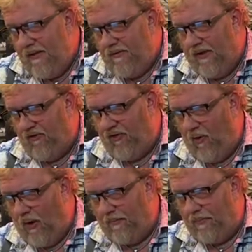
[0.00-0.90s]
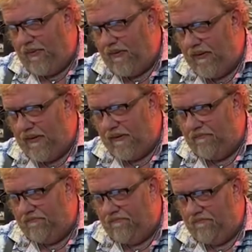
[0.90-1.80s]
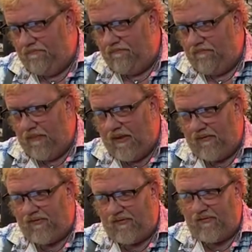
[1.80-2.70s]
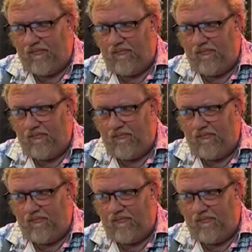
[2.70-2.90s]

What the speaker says: They show up as